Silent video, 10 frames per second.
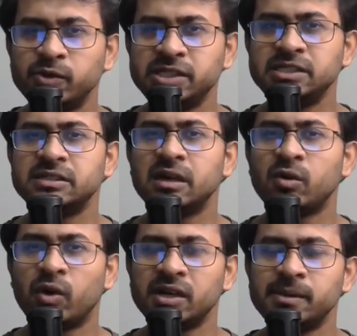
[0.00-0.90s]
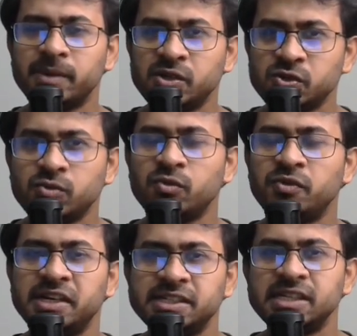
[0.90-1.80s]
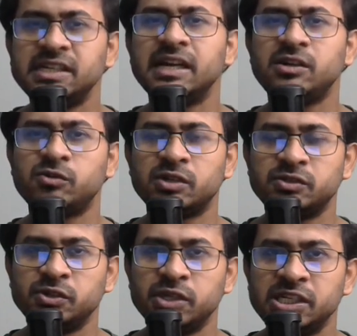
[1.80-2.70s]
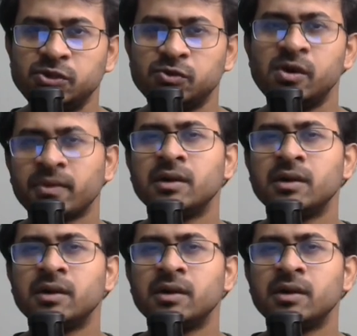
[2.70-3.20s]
which is quarter number 2 financial year 2022,